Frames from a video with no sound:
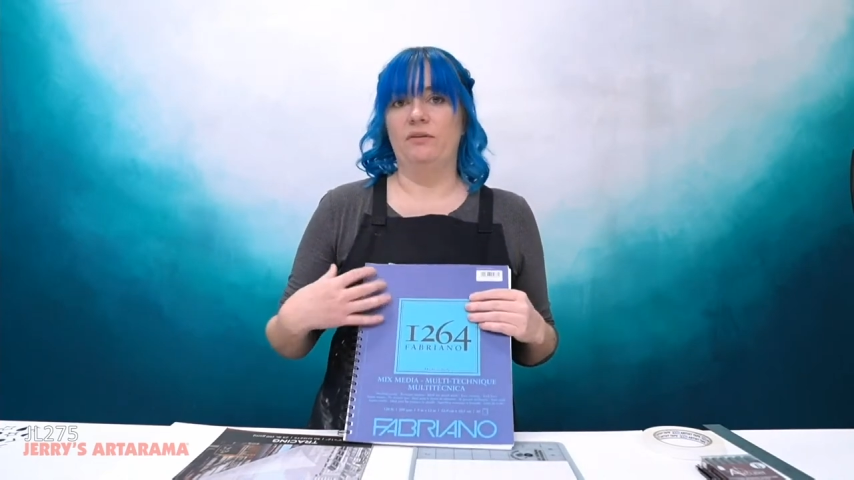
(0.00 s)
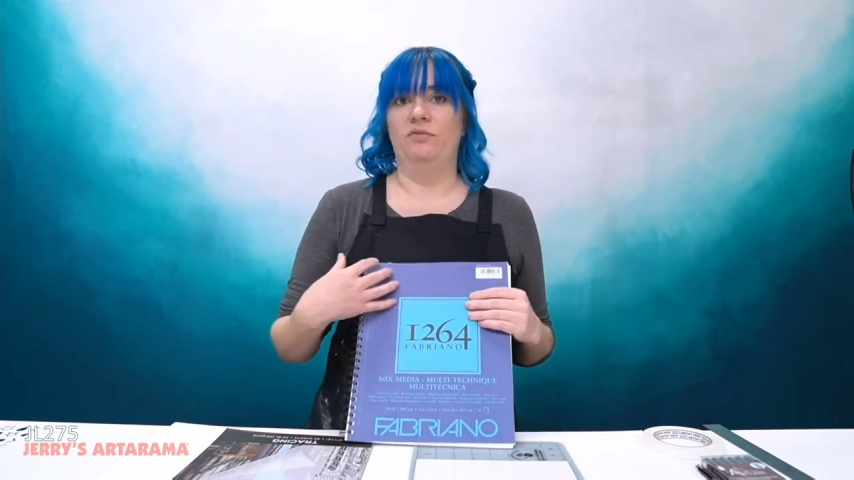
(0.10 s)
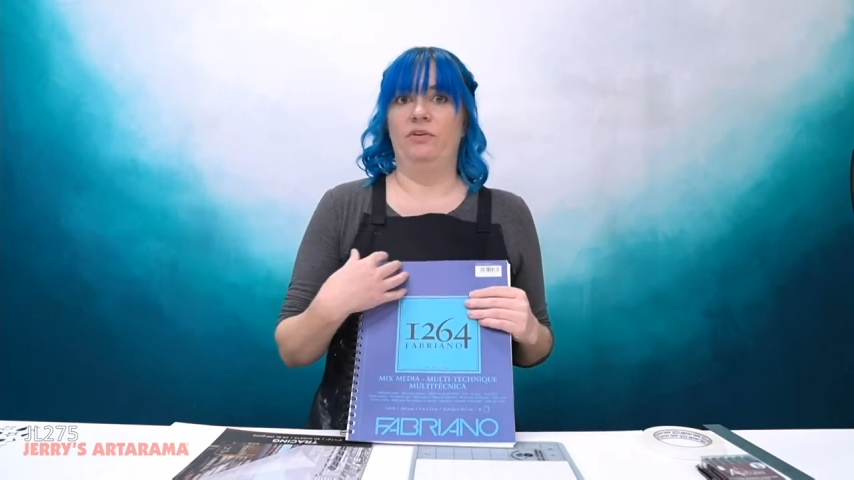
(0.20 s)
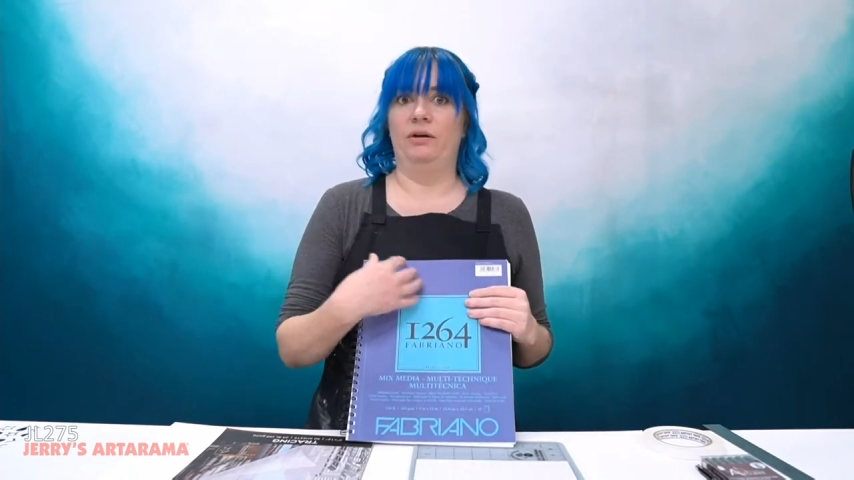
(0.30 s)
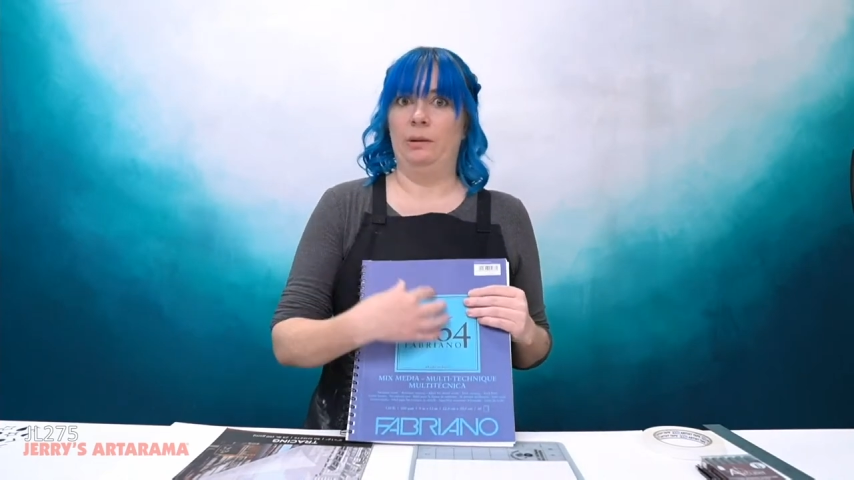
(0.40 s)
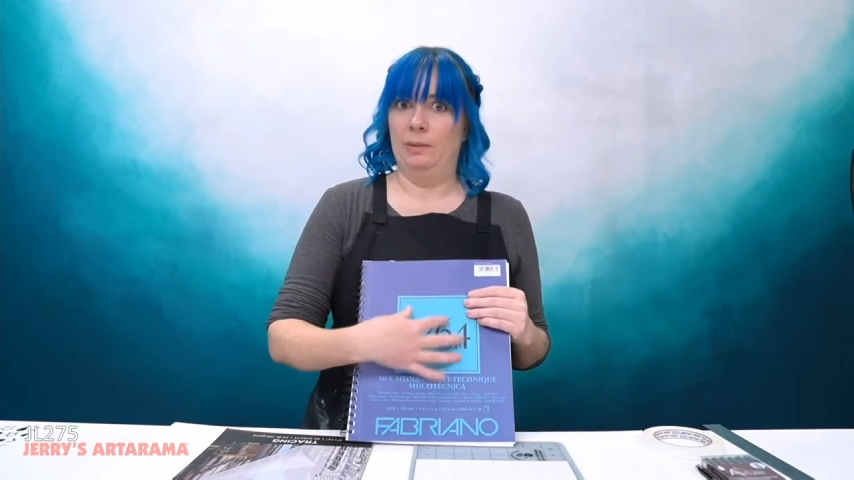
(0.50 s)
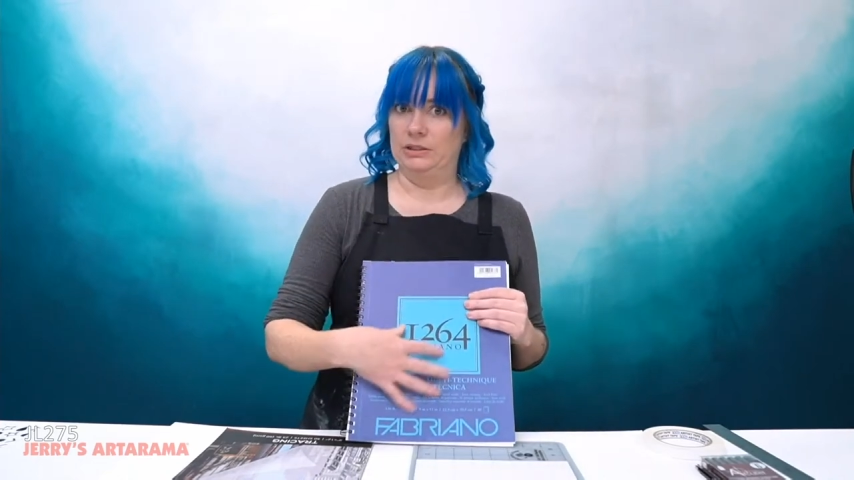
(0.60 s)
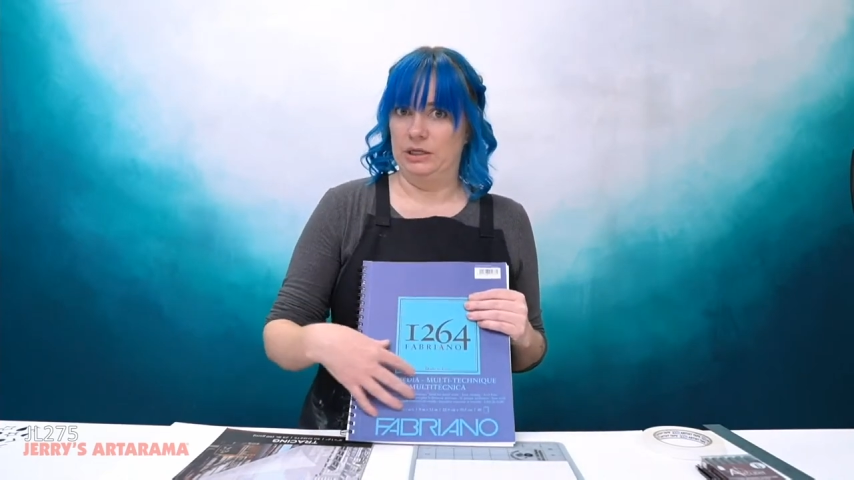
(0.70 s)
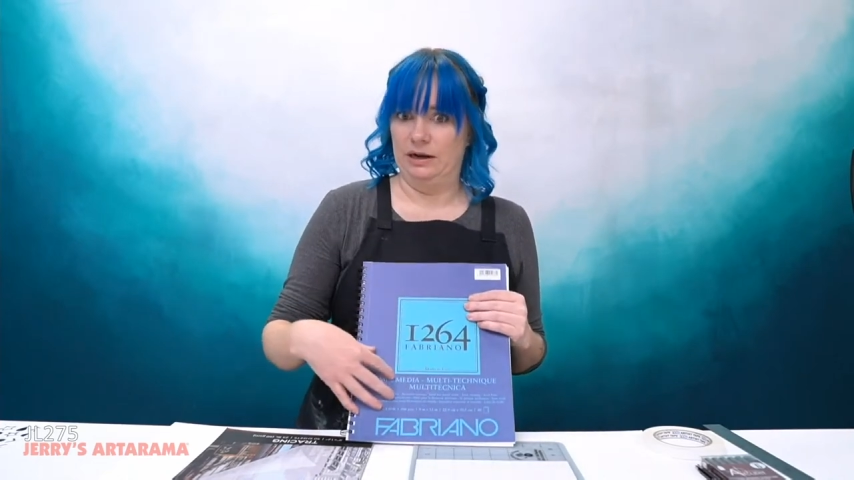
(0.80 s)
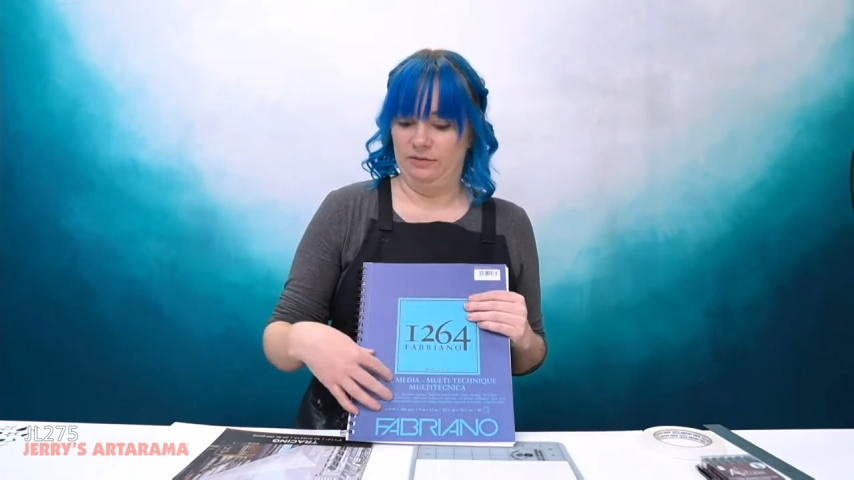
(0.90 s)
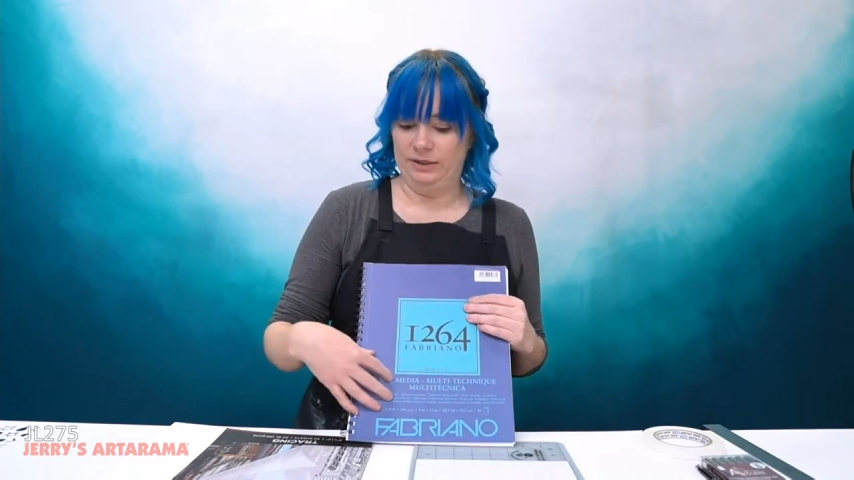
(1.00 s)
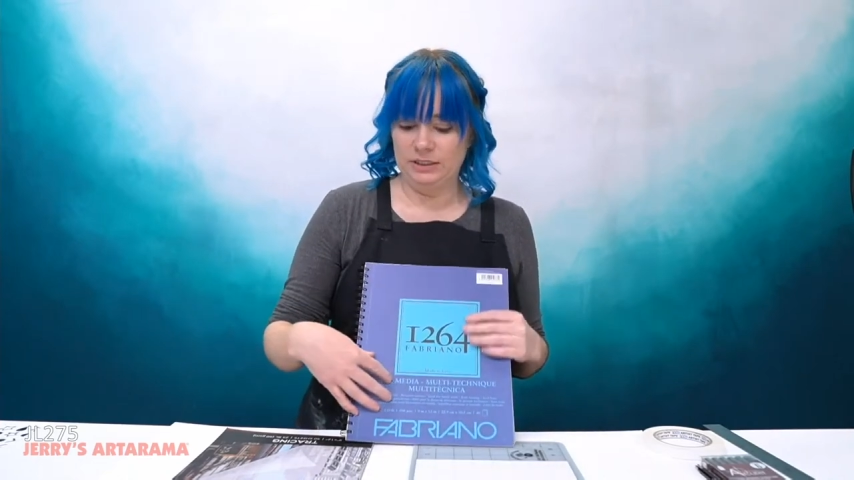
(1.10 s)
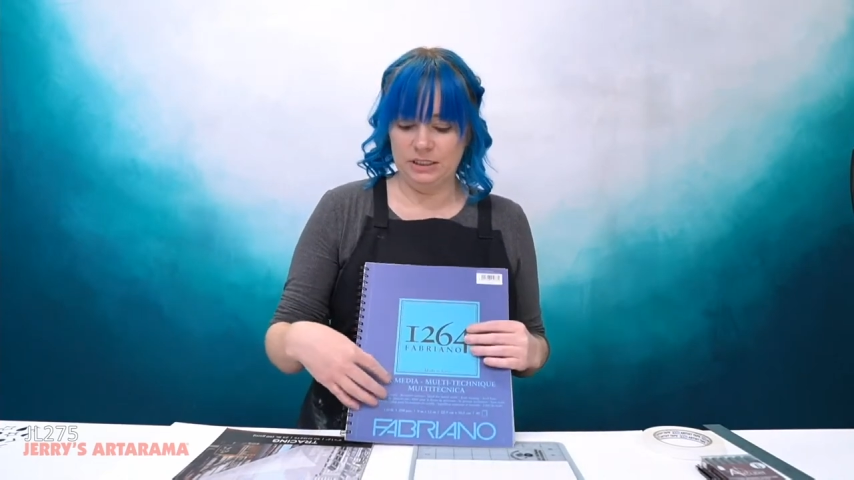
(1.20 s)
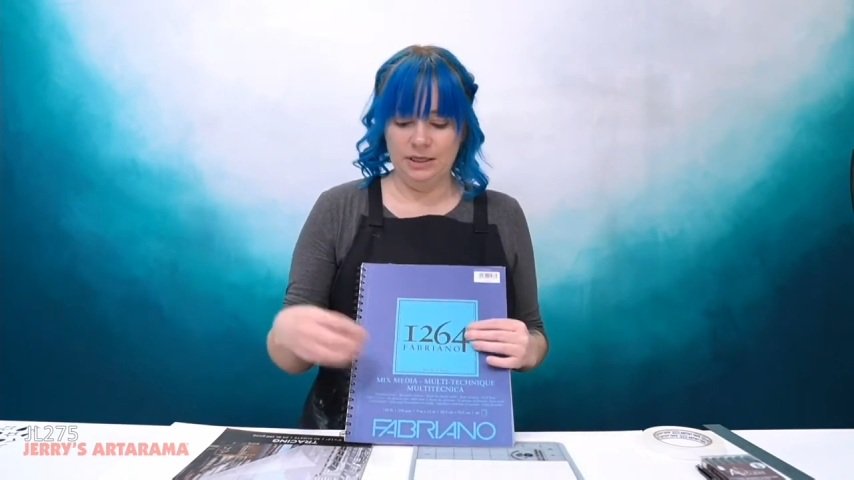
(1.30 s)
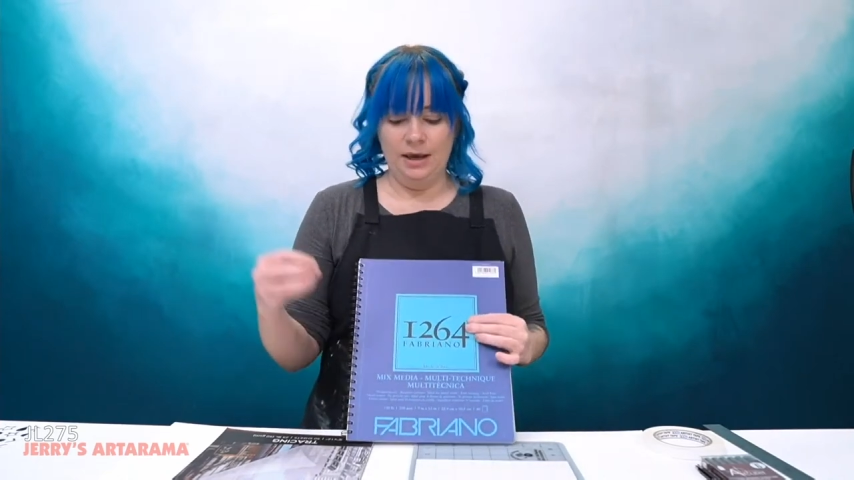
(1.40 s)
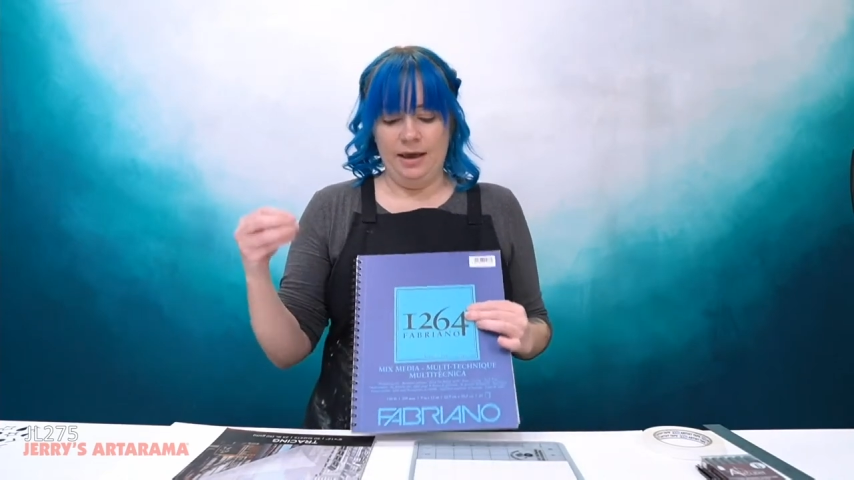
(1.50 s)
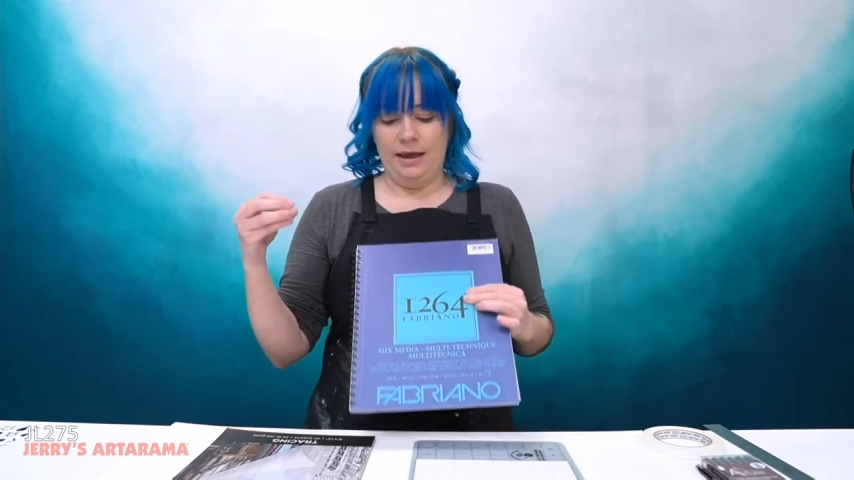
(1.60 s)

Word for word: I very much love it.